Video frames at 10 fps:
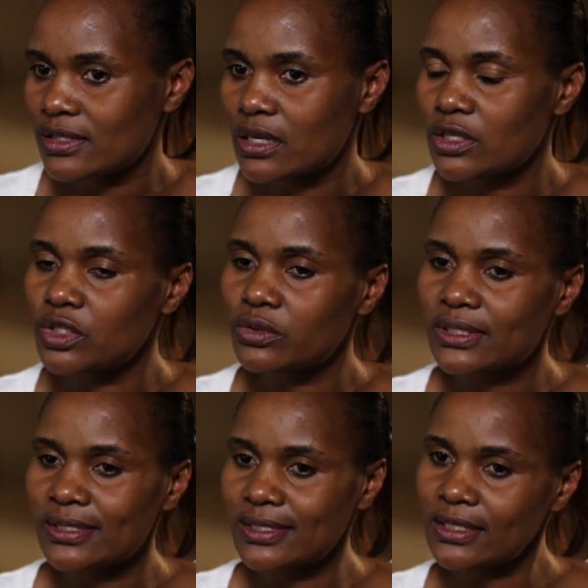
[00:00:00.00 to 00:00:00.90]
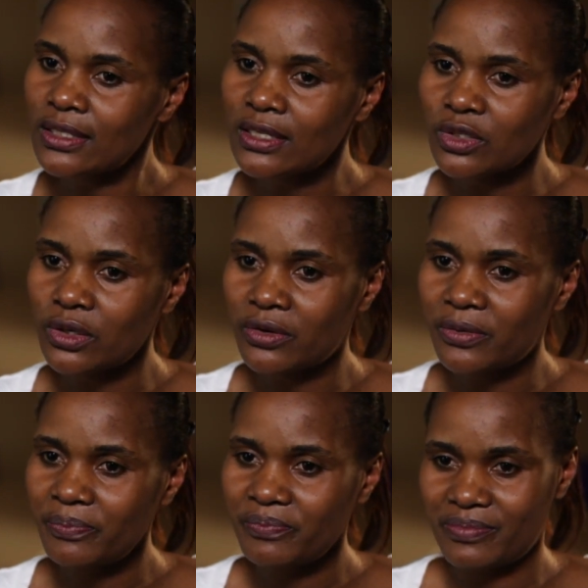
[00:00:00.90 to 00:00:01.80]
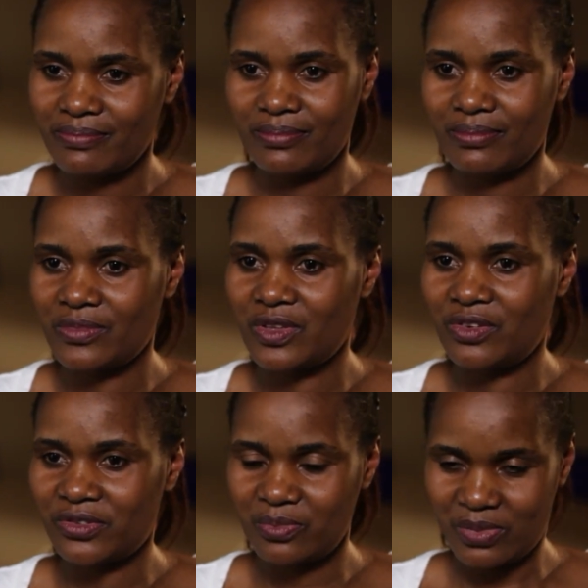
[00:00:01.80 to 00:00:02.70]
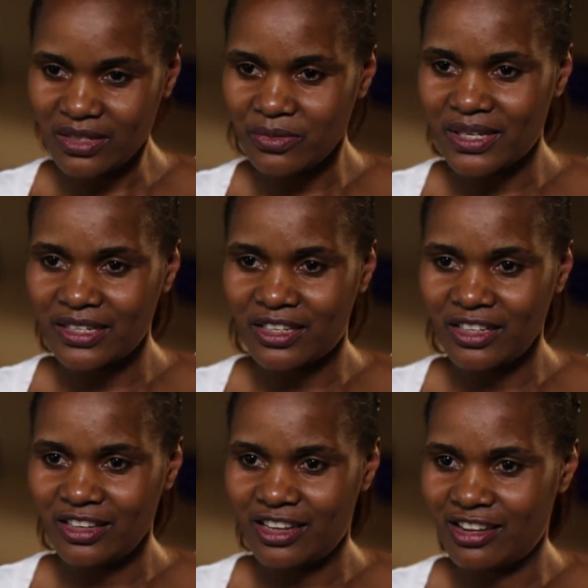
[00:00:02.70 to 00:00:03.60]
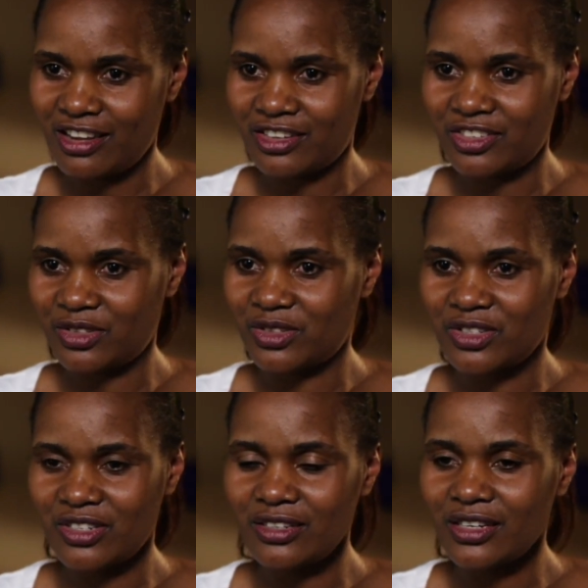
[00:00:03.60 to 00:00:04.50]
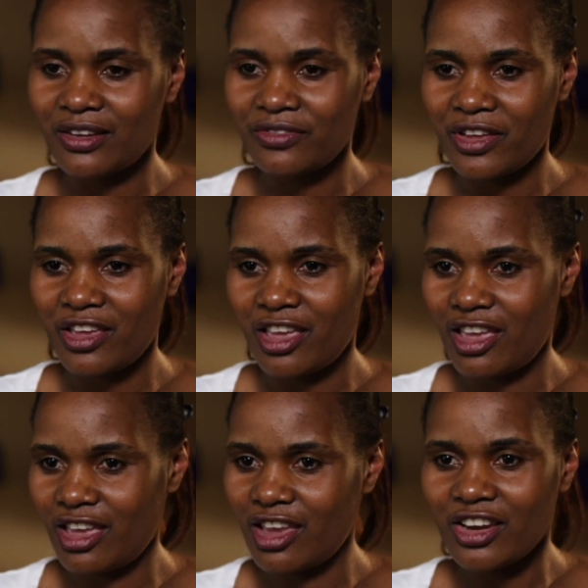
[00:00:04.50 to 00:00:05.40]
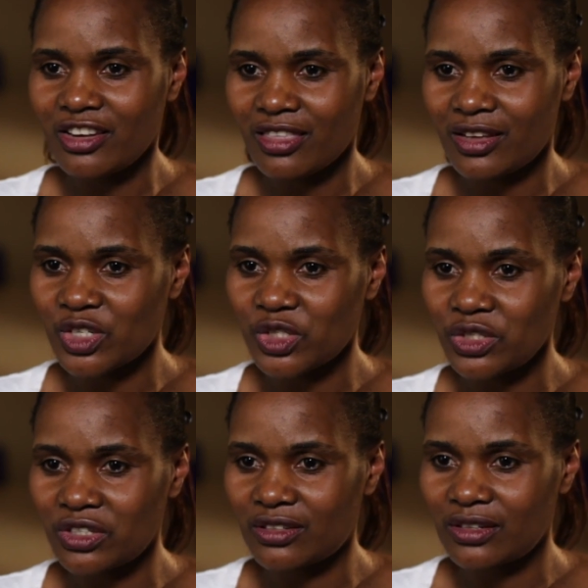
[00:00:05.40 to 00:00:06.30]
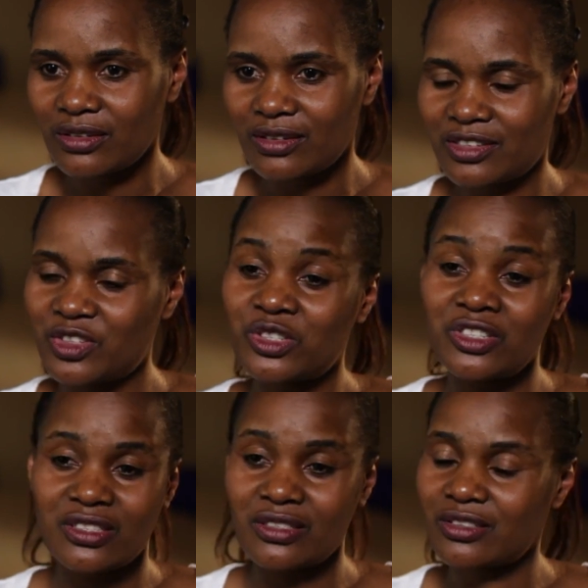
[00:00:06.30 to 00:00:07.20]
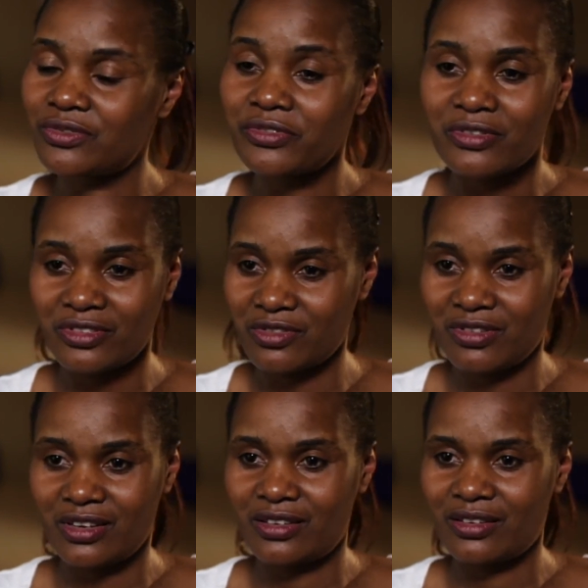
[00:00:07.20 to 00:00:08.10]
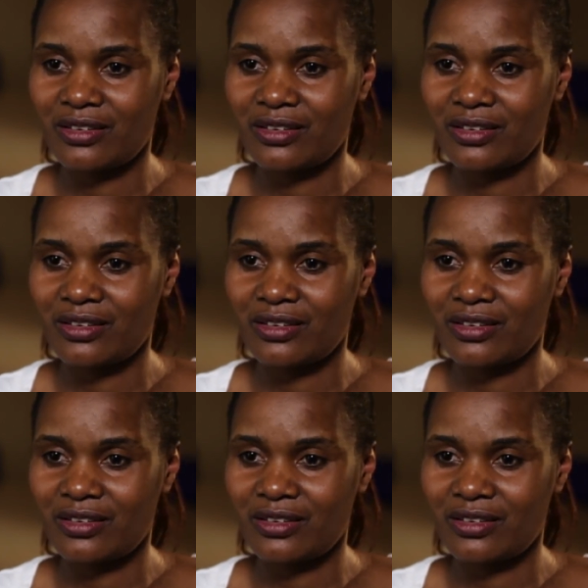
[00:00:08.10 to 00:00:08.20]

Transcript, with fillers: and you are seated at home, you spent money and you don't have anything to do, and you're just so frustrated.